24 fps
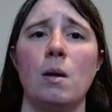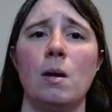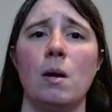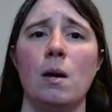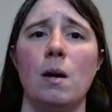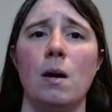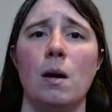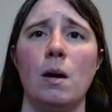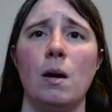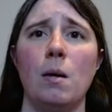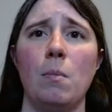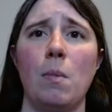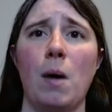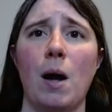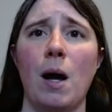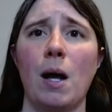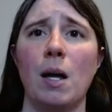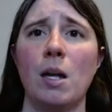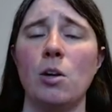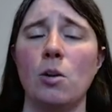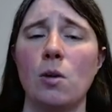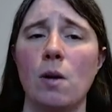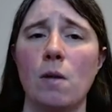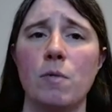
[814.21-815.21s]
Um, I
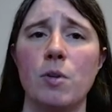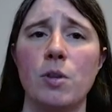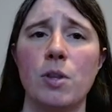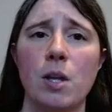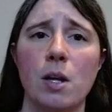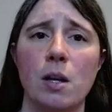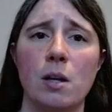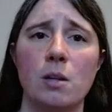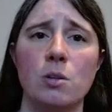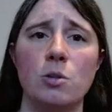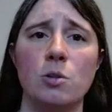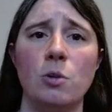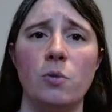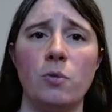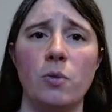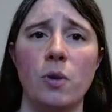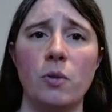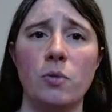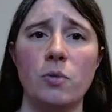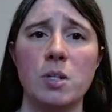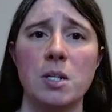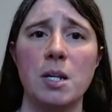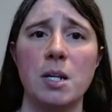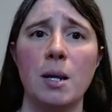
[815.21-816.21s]
cure everything at
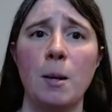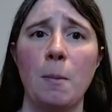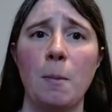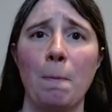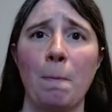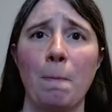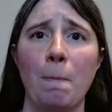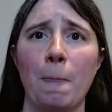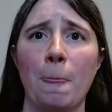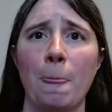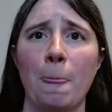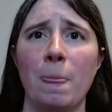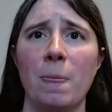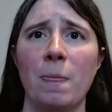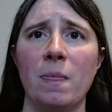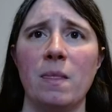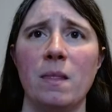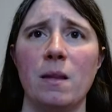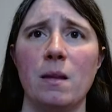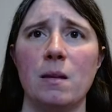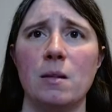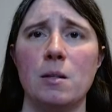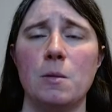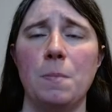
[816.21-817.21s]
250,
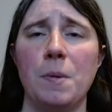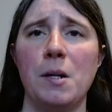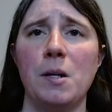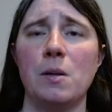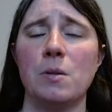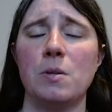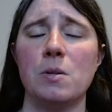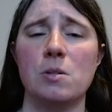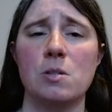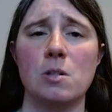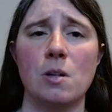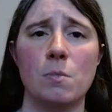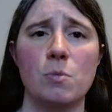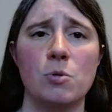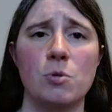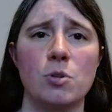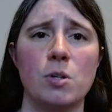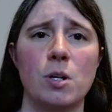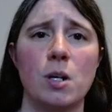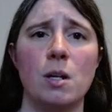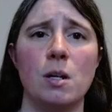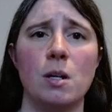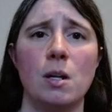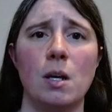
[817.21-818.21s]
depending on the
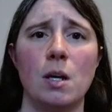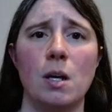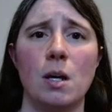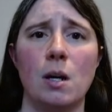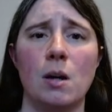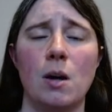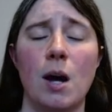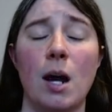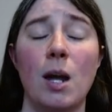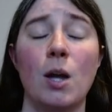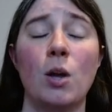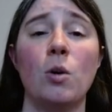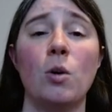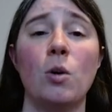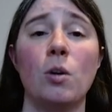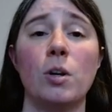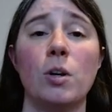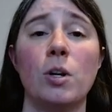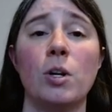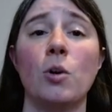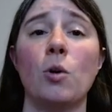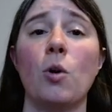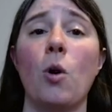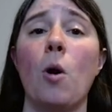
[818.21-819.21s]
substrate. I
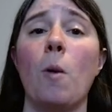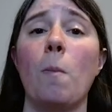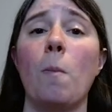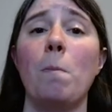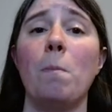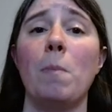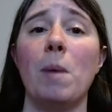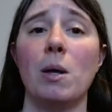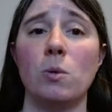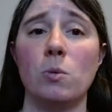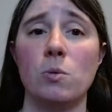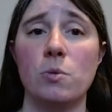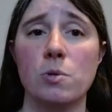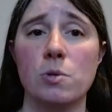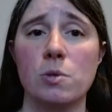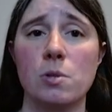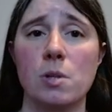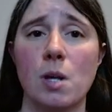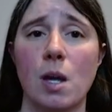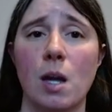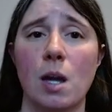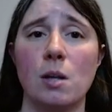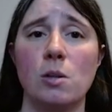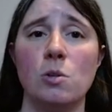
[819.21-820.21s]
cure all metals
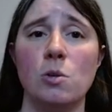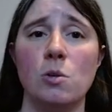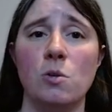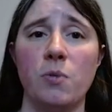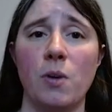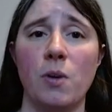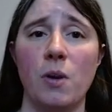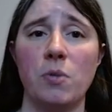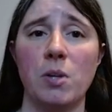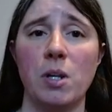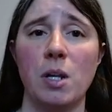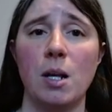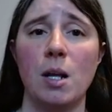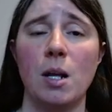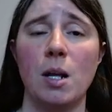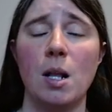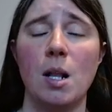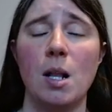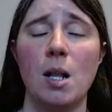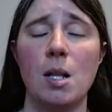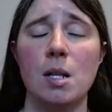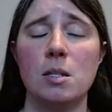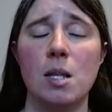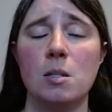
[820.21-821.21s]
at 250.
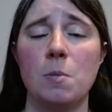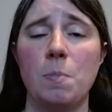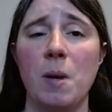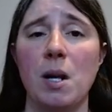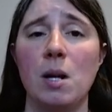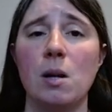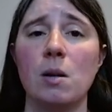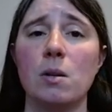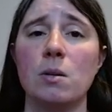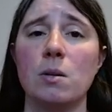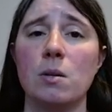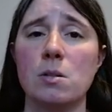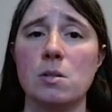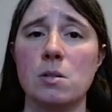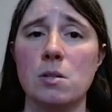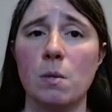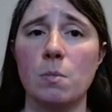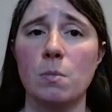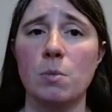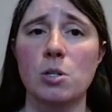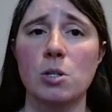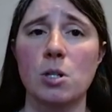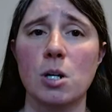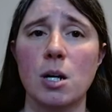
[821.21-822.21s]
Depending on the
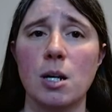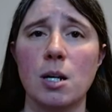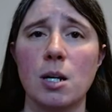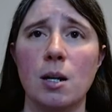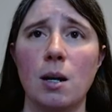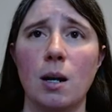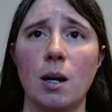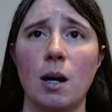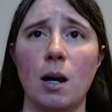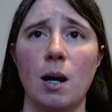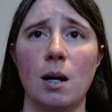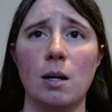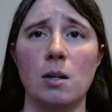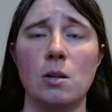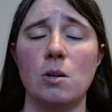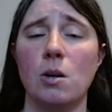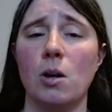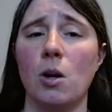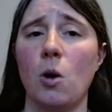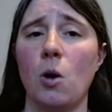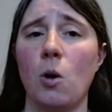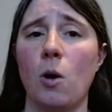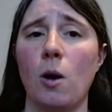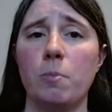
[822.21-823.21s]
substrate, uh, you
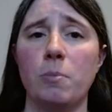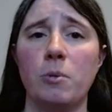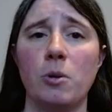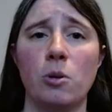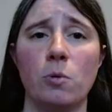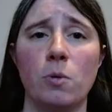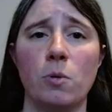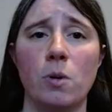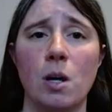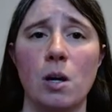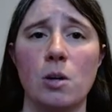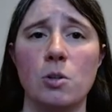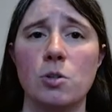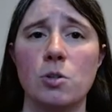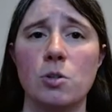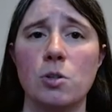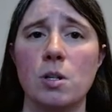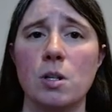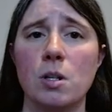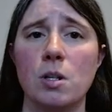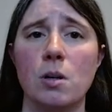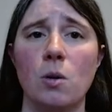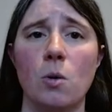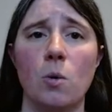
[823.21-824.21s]
can go up to
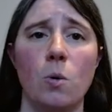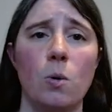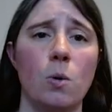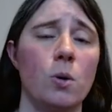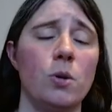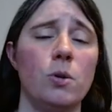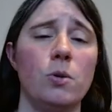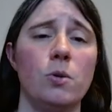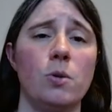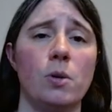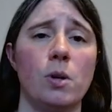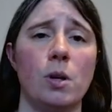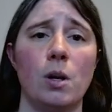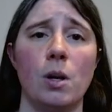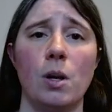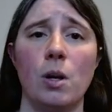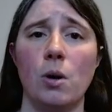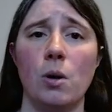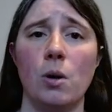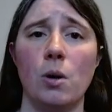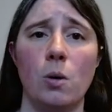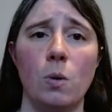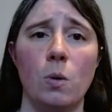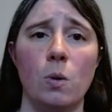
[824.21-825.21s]
300 or you can
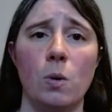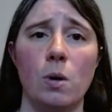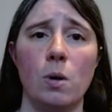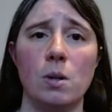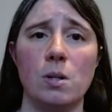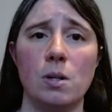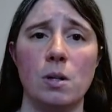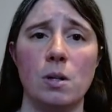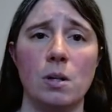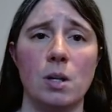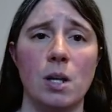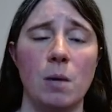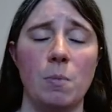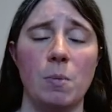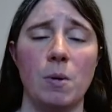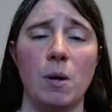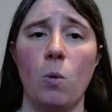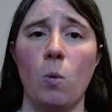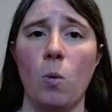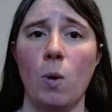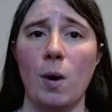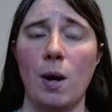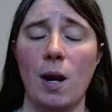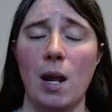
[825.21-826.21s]
go keep it at
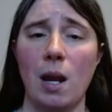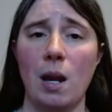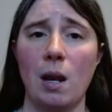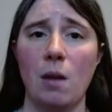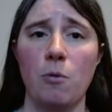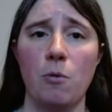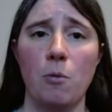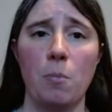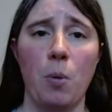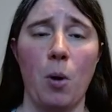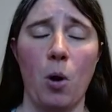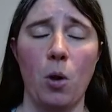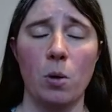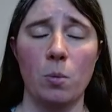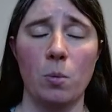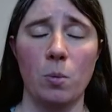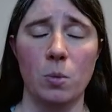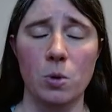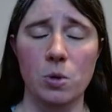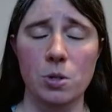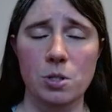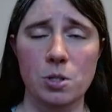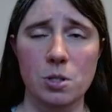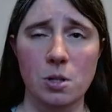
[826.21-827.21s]
180 for
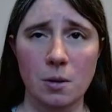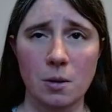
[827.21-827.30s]
polymers.